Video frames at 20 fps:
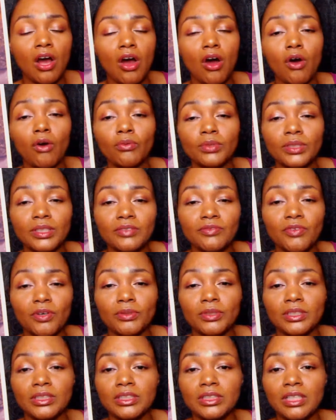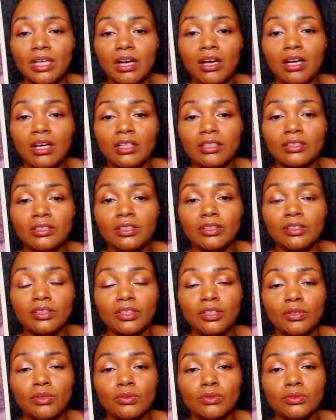only focus on
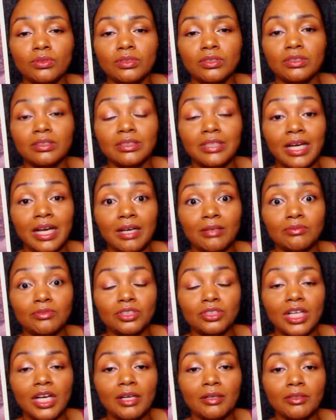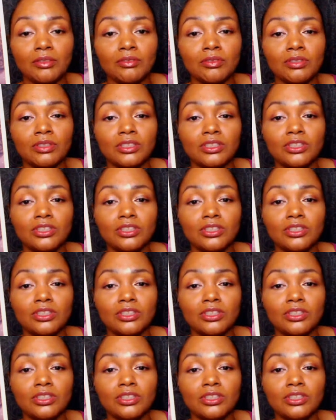those top chakras.